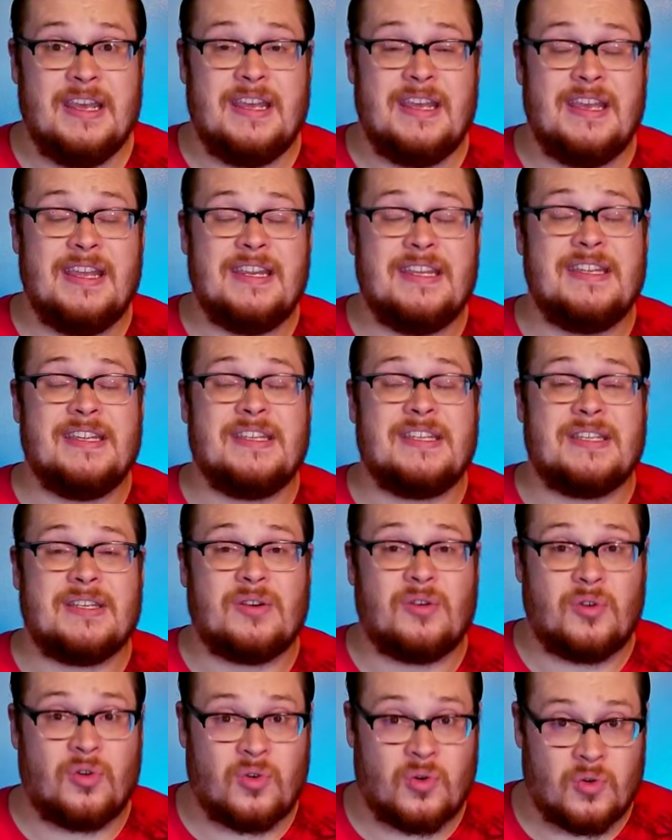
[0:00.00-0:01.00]
It is
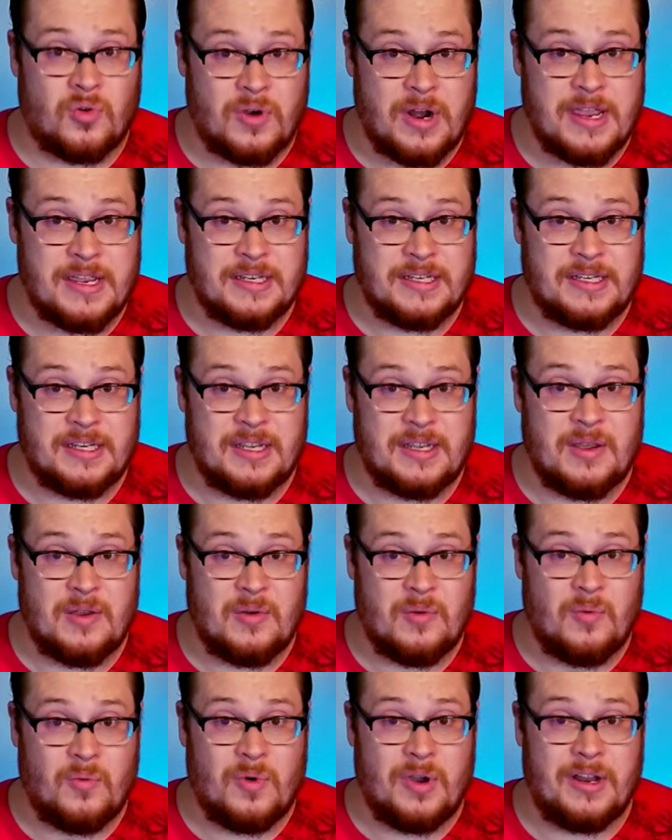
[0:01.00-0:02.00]
crazy
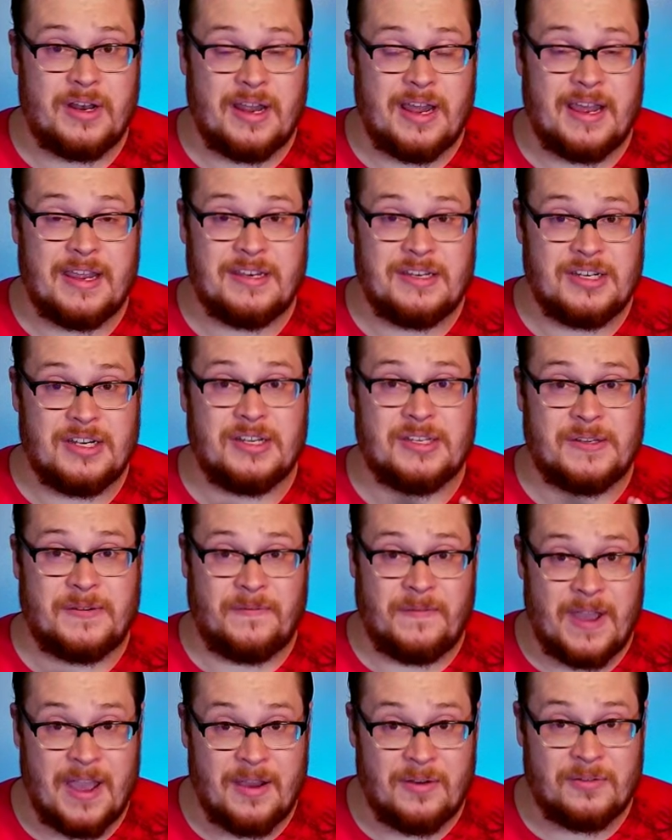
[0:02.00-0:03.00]
what I just
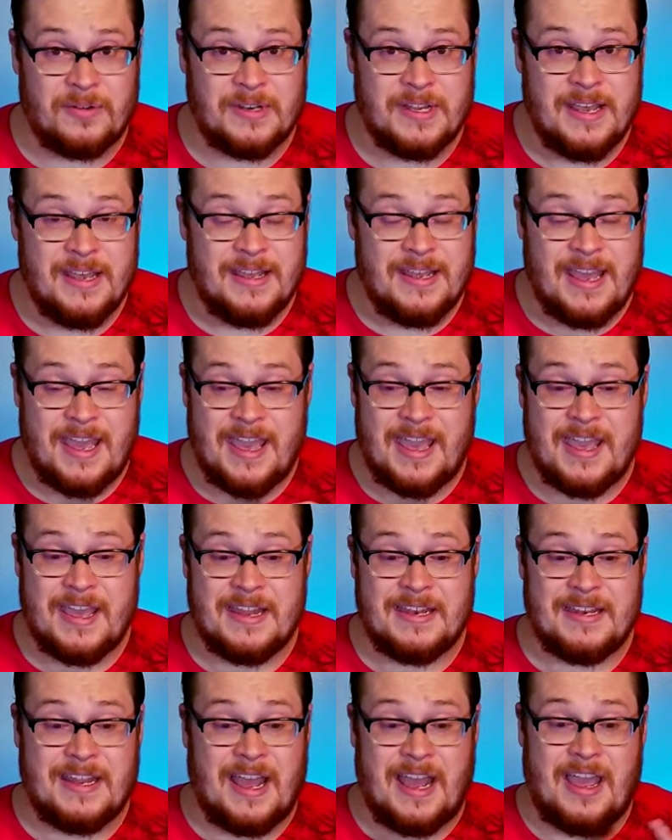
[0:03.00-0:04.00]
found.
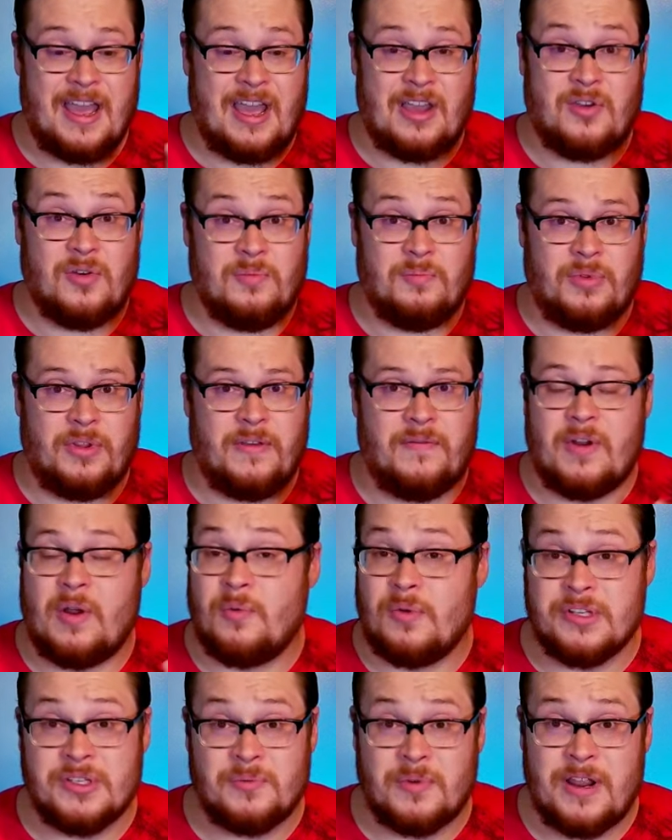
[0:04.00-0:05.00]
And I, I couldn't believe it. I
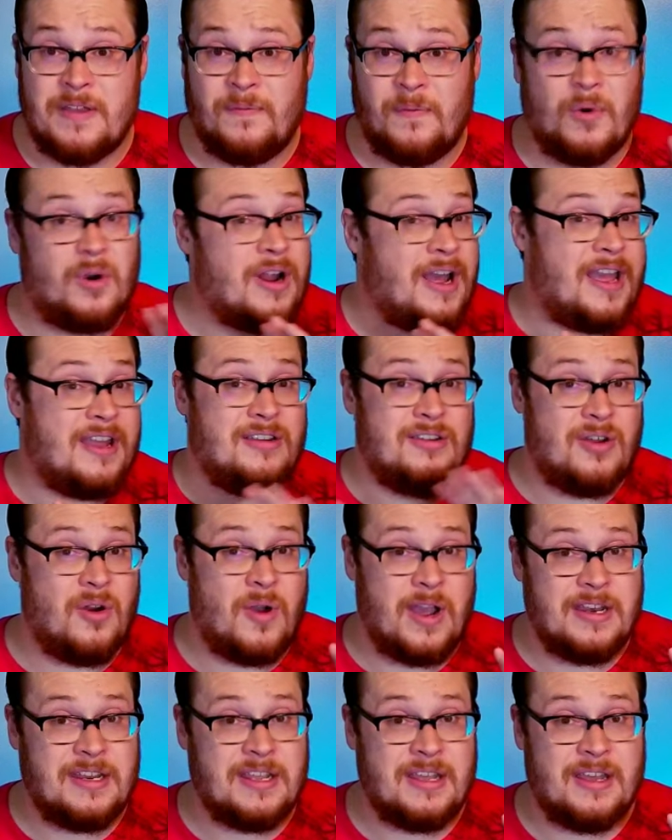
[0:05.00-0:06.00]
wasn't ready for it. I had
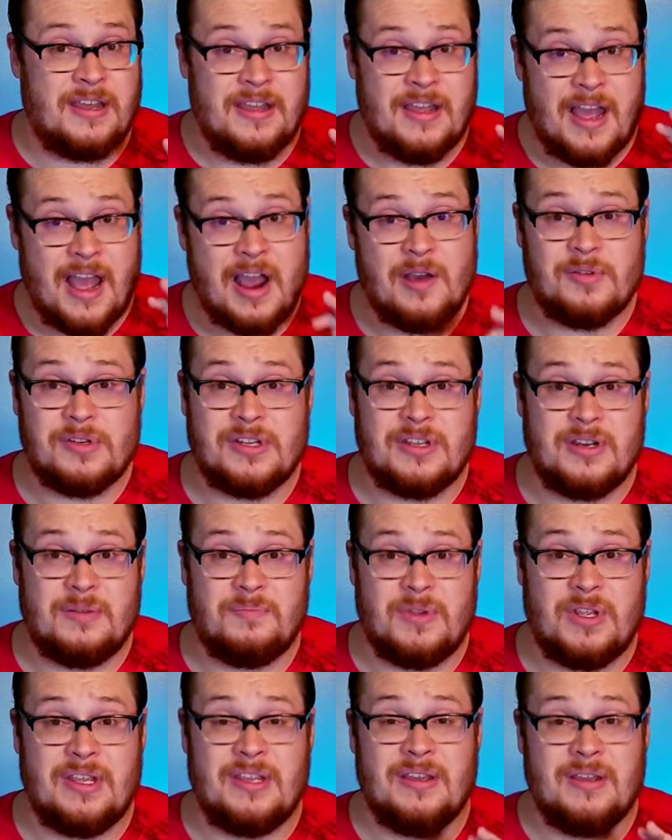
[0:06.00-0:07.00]
no idea I was going
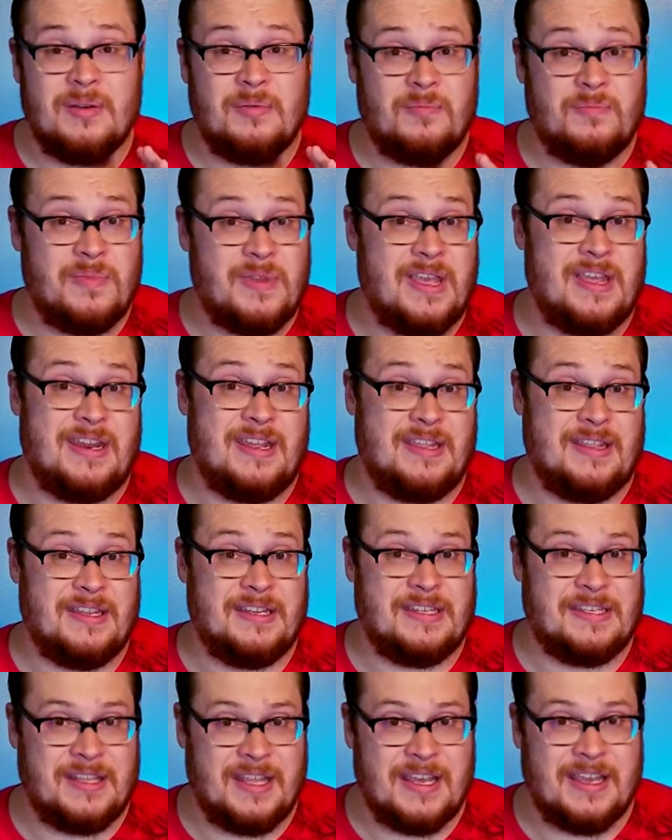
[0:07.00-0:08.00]
to be getting
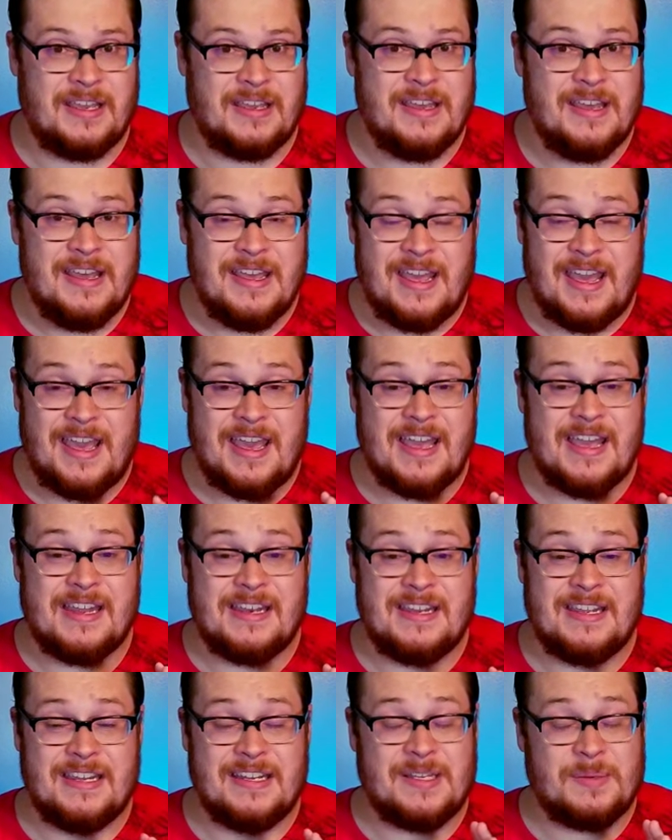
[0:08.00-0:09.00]
this thing
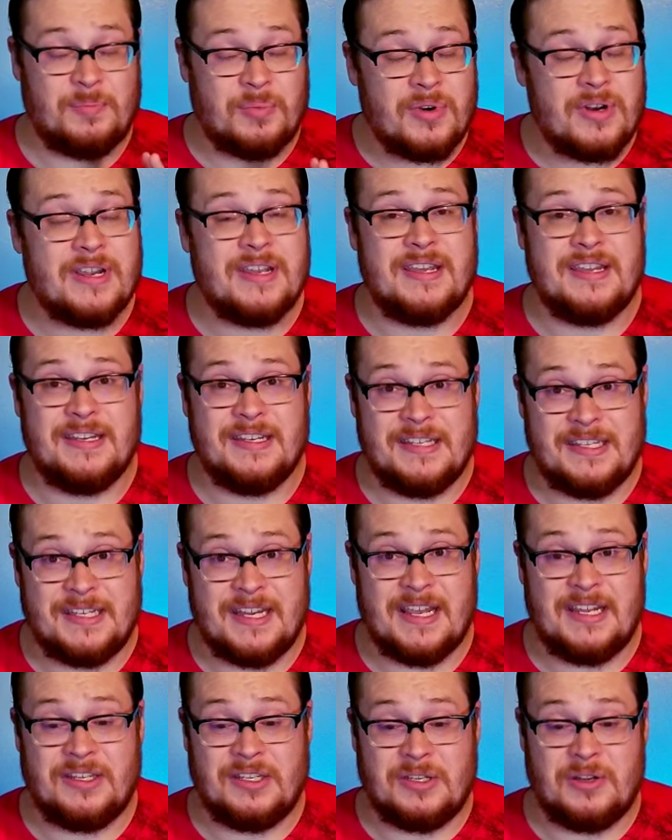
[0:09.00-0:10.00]
and it's pretty
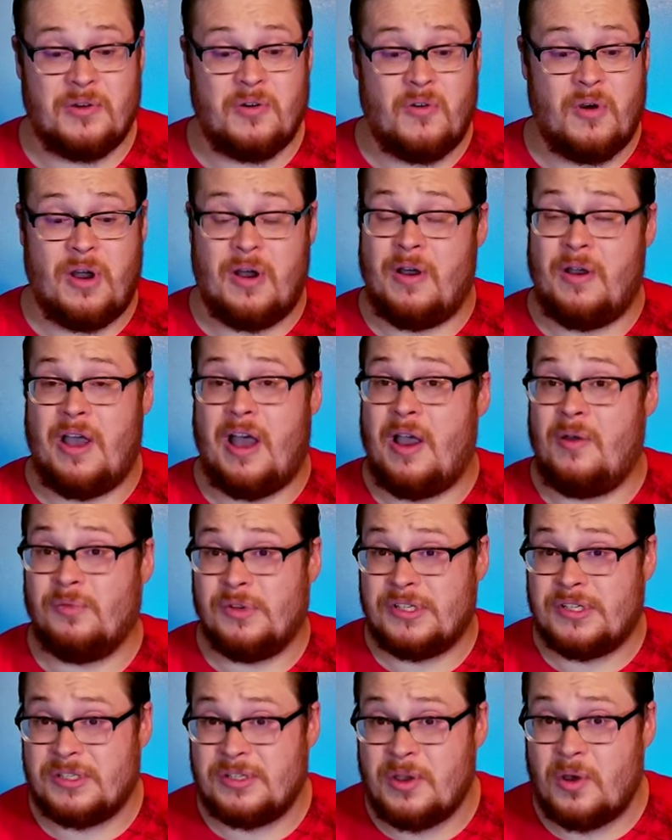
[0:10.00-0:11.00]
insane. So I
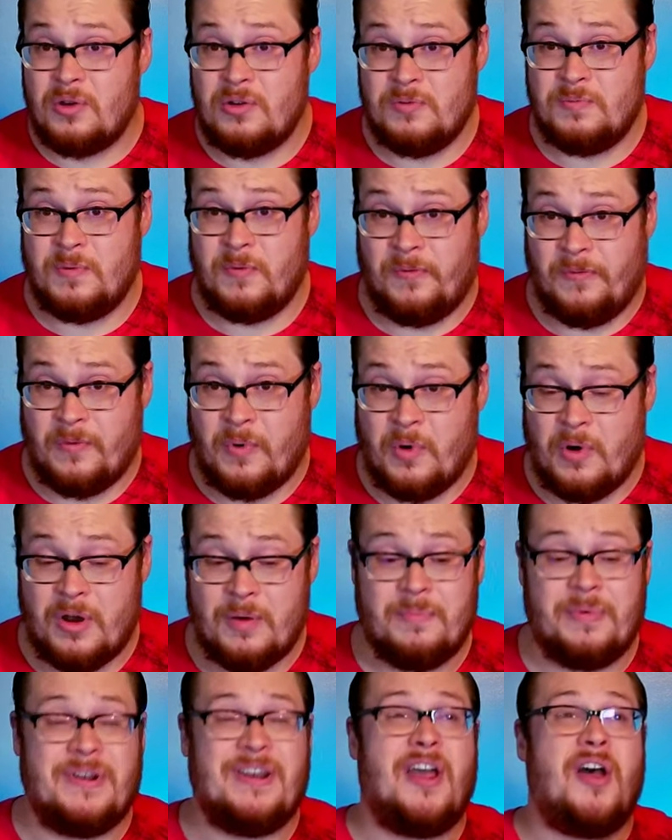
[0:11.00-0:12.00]
was stoked
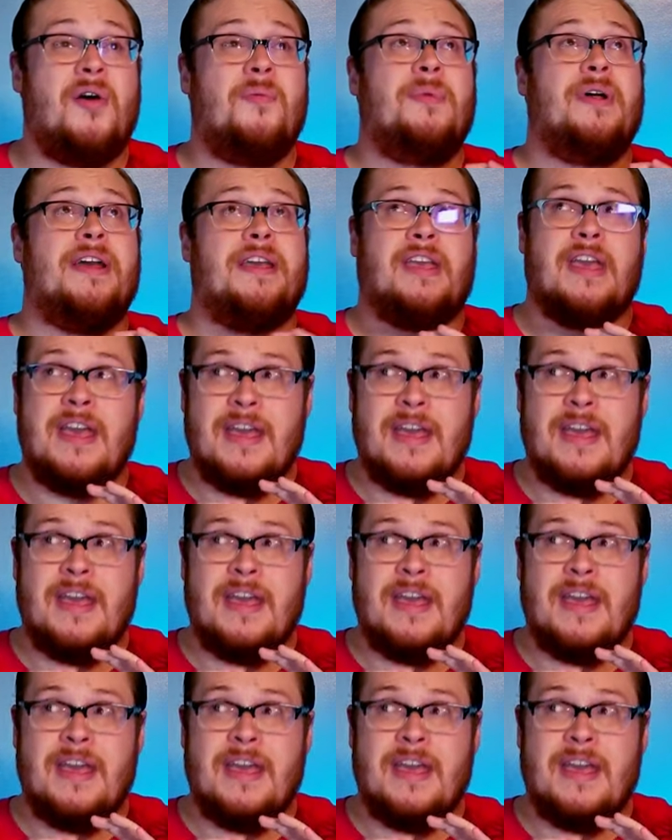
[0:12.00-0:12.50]
before, but now I'm like